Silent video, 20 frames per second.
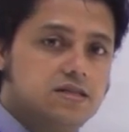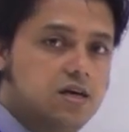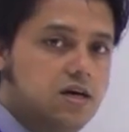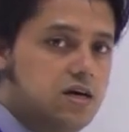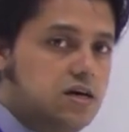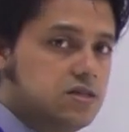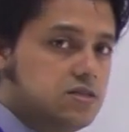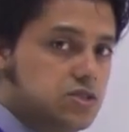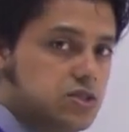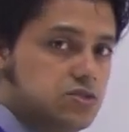
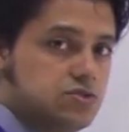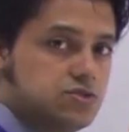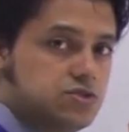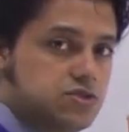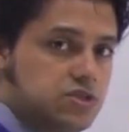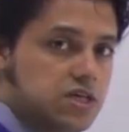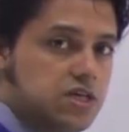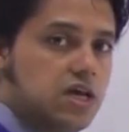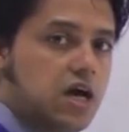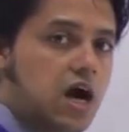Do you
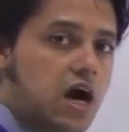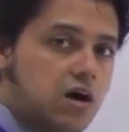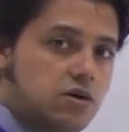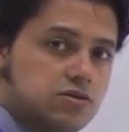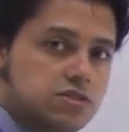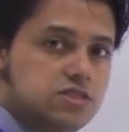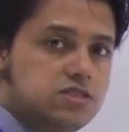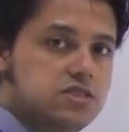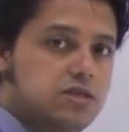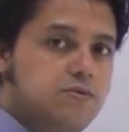see
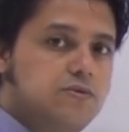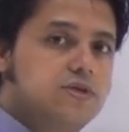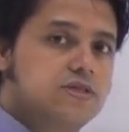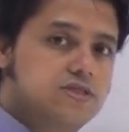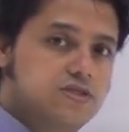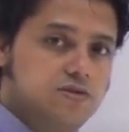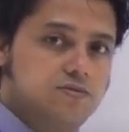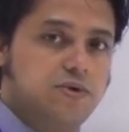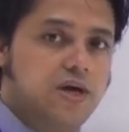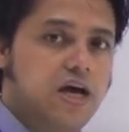how these
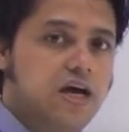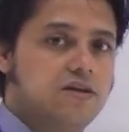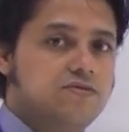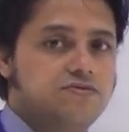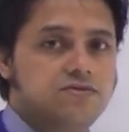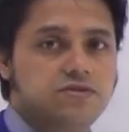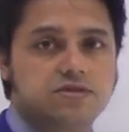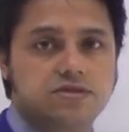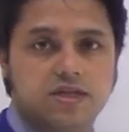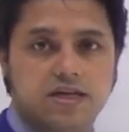mnemonics will be
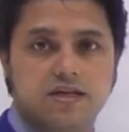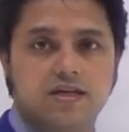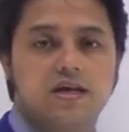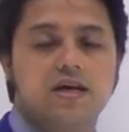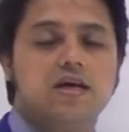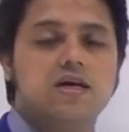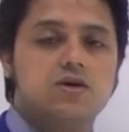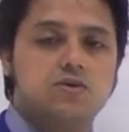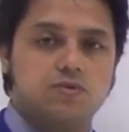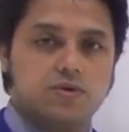helpful? Then
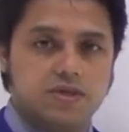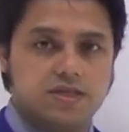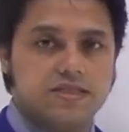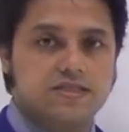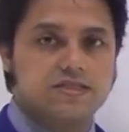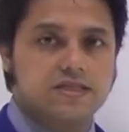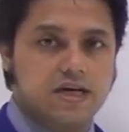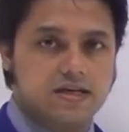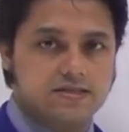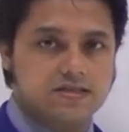we'll
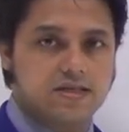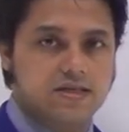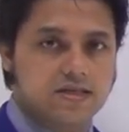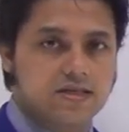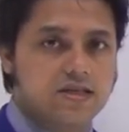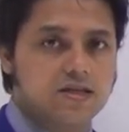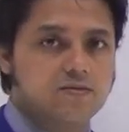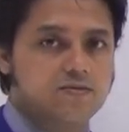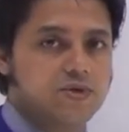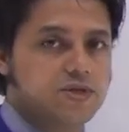discuss a
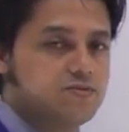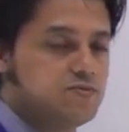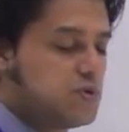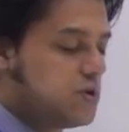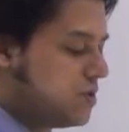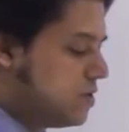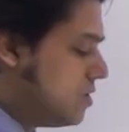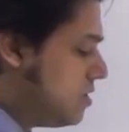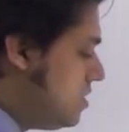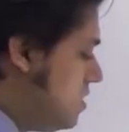little bit
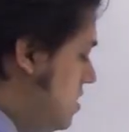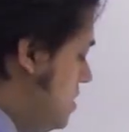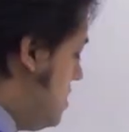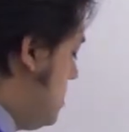more